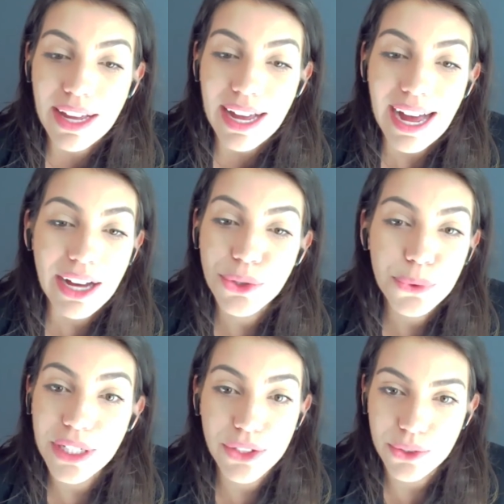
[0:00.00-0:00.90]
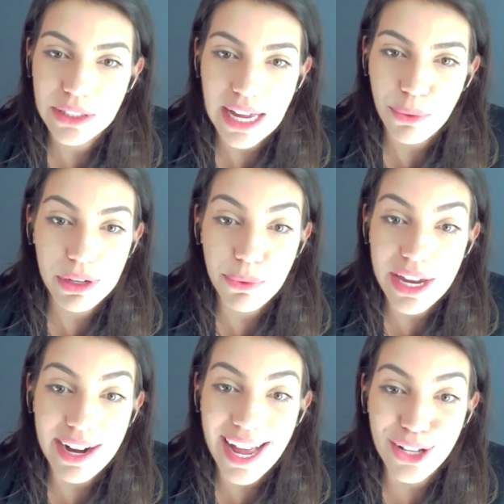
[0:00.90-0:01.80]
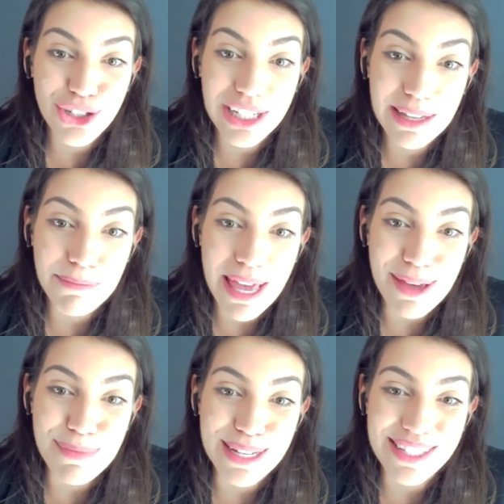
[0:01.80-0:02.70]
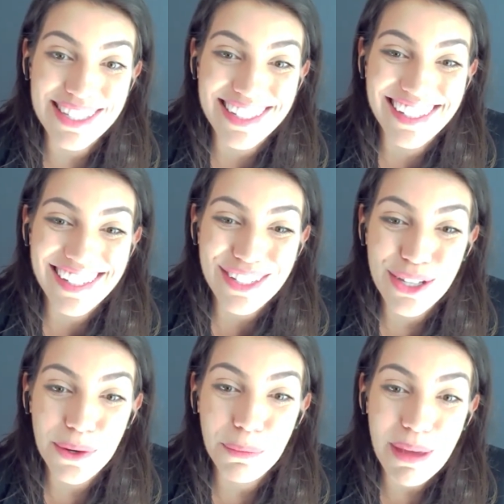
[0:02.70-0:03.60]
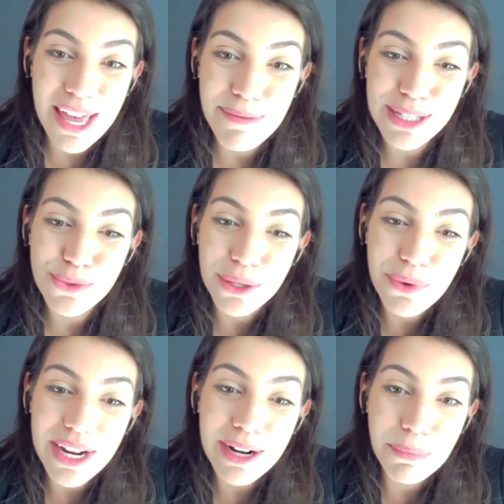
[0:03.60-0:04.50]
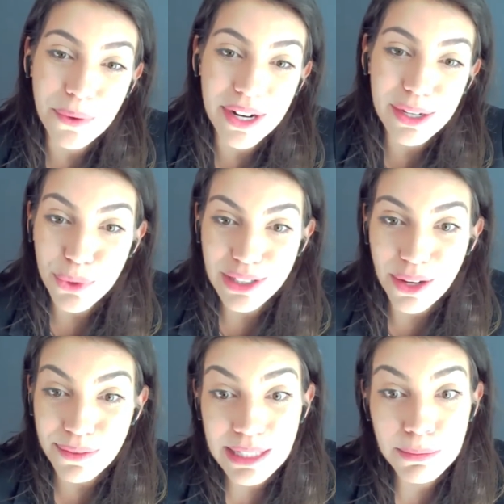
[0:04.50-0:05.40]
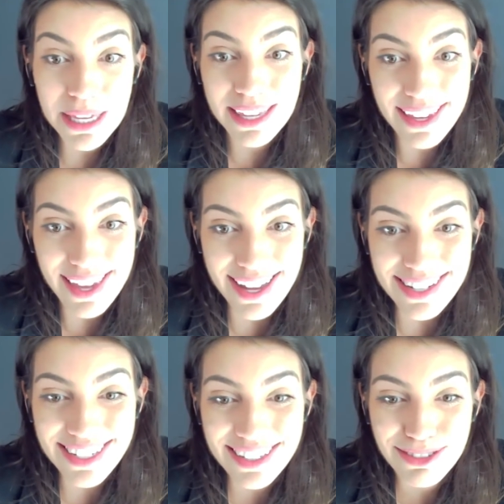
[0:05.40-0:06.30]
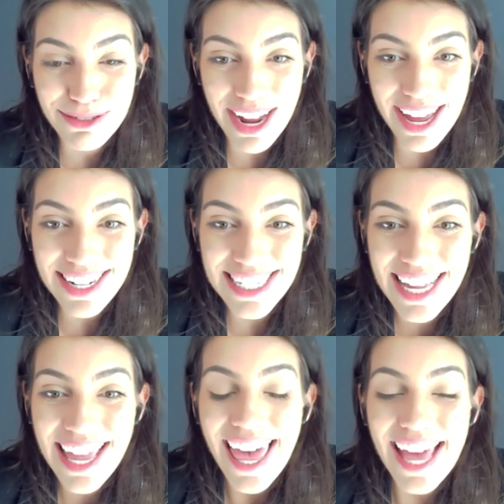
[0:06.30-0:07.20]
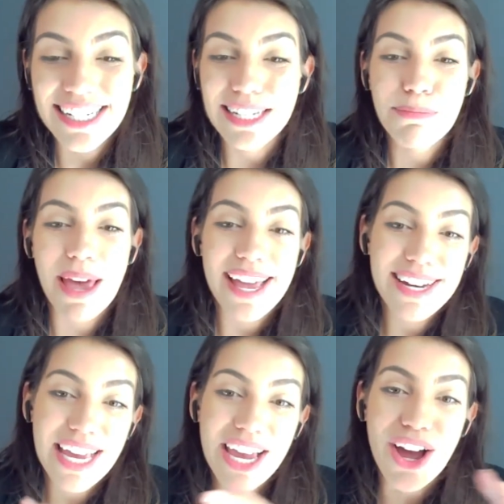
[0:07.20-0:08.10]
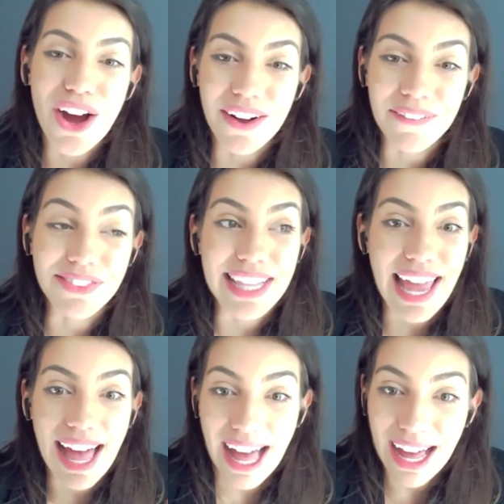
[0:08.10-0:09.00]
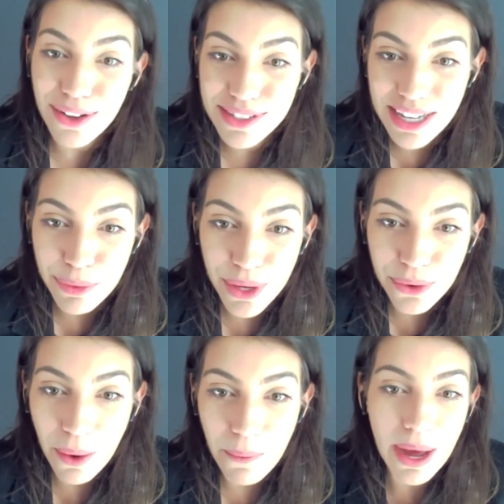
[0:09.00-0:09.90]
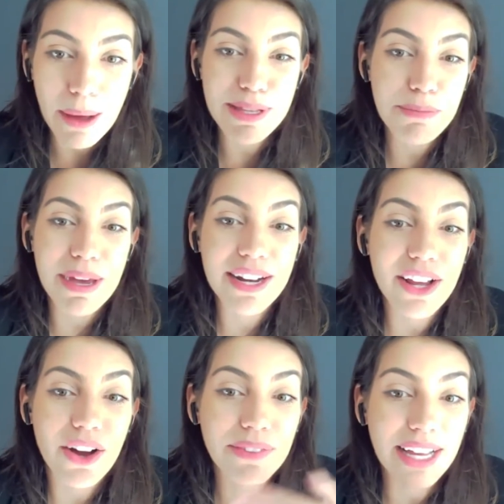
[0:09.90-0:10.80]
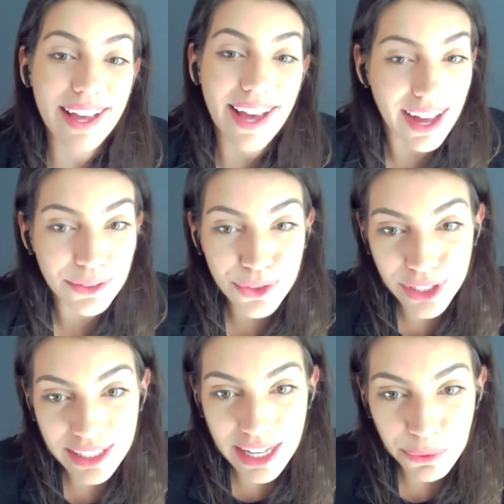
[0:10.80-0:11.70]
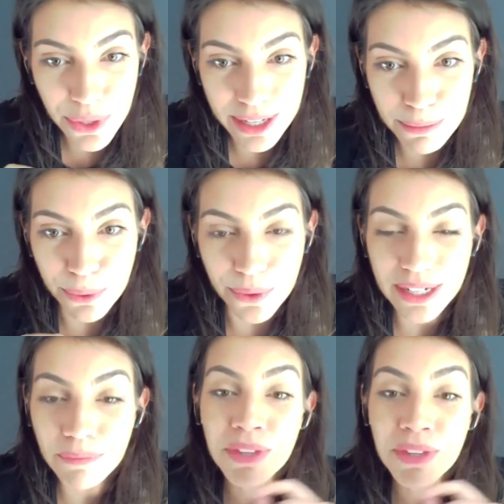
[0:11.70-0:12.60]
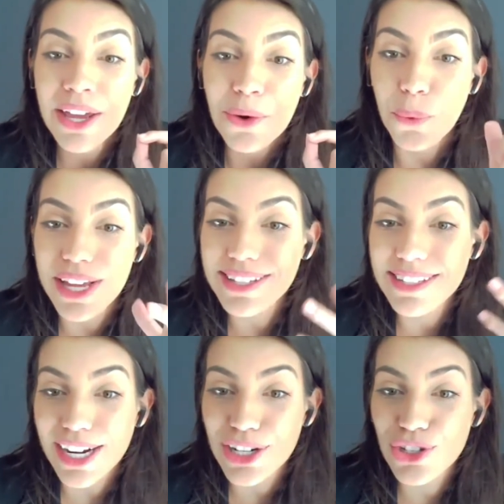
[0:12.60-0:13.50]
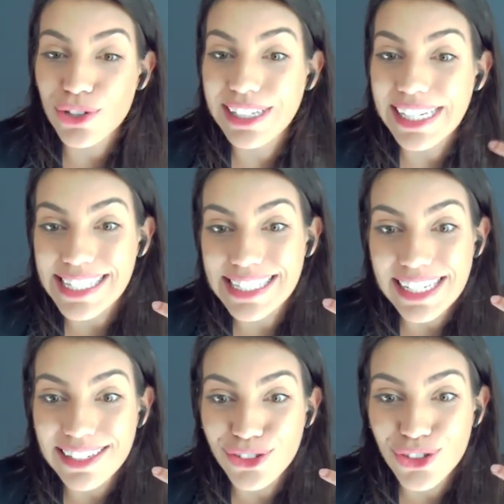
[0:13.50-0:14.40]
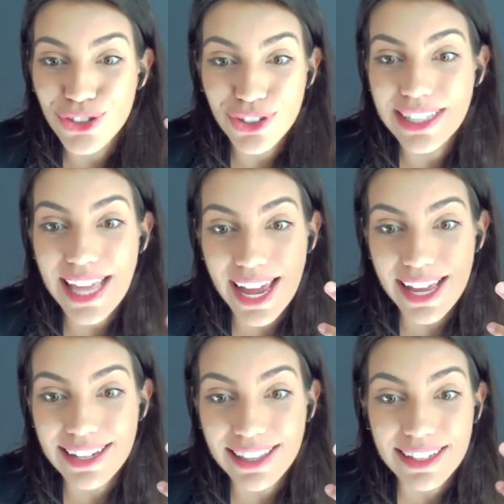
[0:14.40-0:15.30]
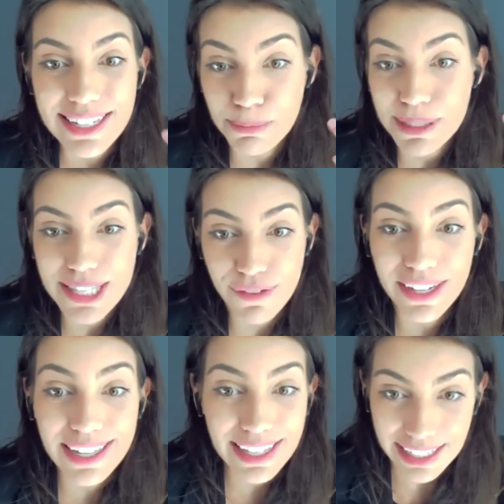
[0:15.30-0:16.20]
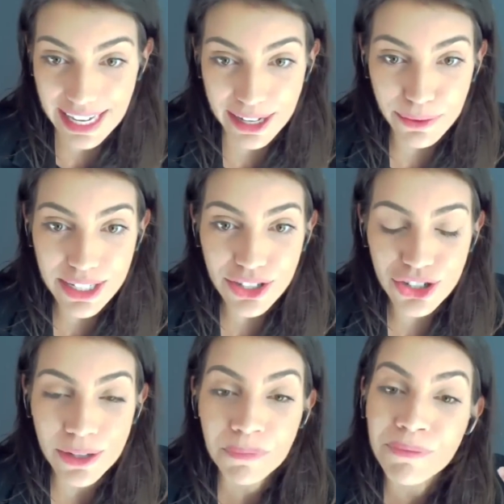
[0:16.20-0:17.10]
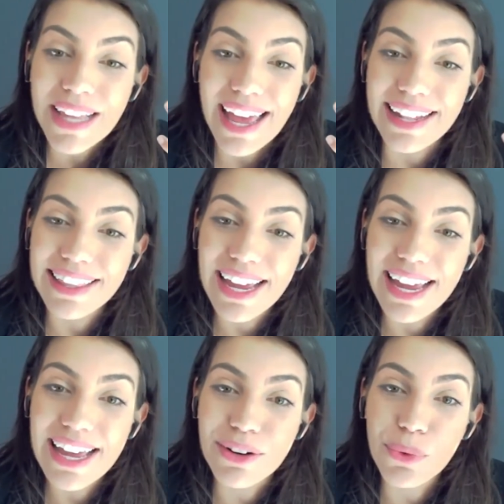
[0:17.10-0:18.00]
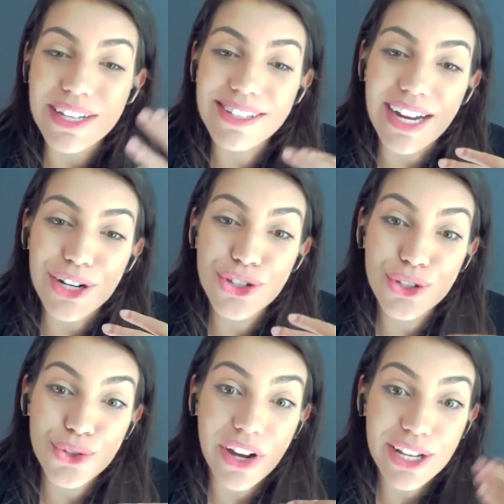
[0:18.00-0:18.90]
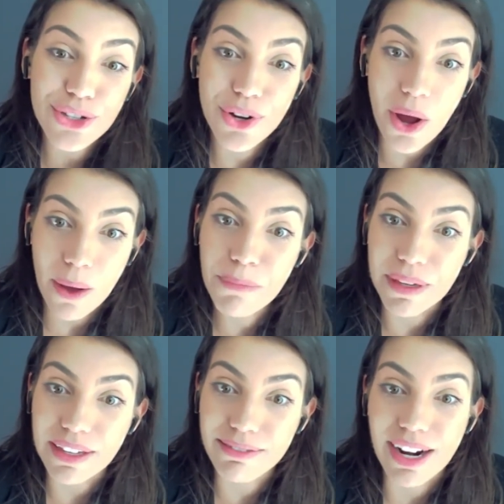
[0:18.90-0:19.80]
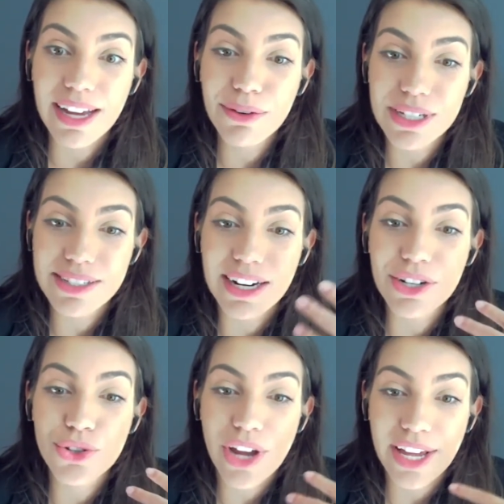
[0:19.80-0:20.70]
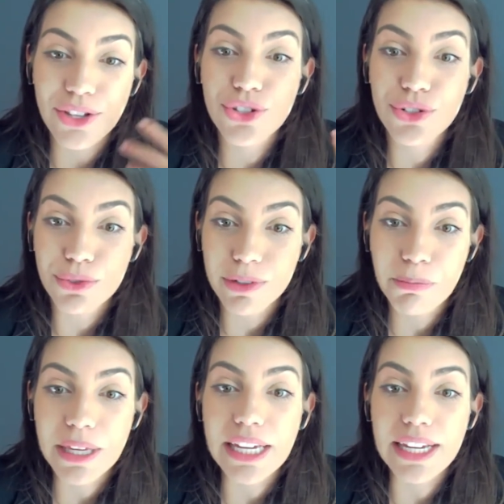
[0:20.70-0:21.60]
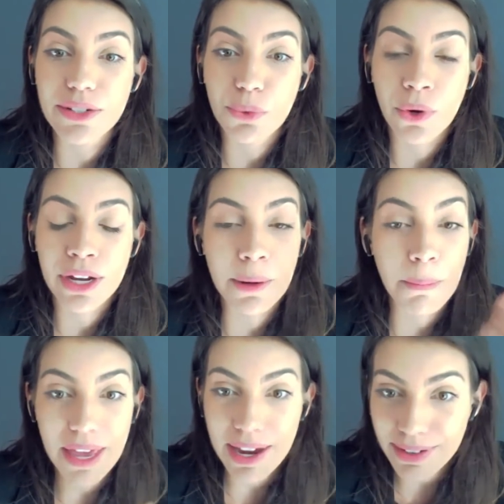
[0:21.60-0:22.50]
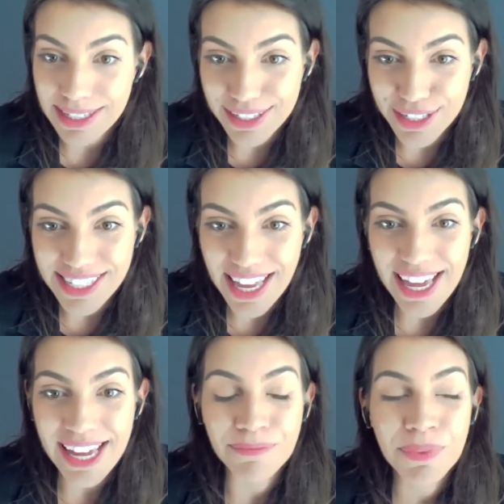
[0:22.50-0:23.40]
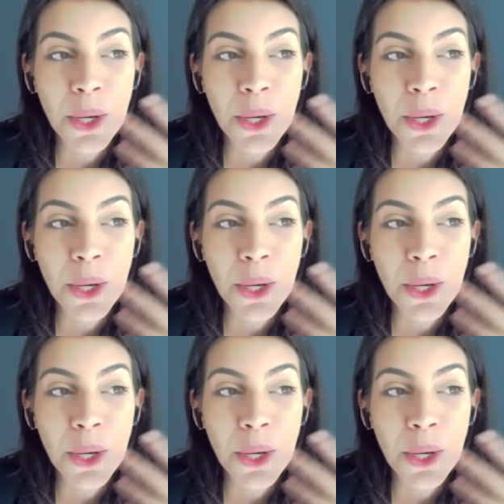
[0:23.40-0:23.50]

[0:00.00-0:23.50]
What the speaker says: how do we do that when we are actually babies? So babies, when we are born, we don't speak yet, right? And depending on the house that we grow up, depending on the country that we are born, we start to listen to that specific language. And then we start to try to copy, right? We start trying to repeat what our parents are saying,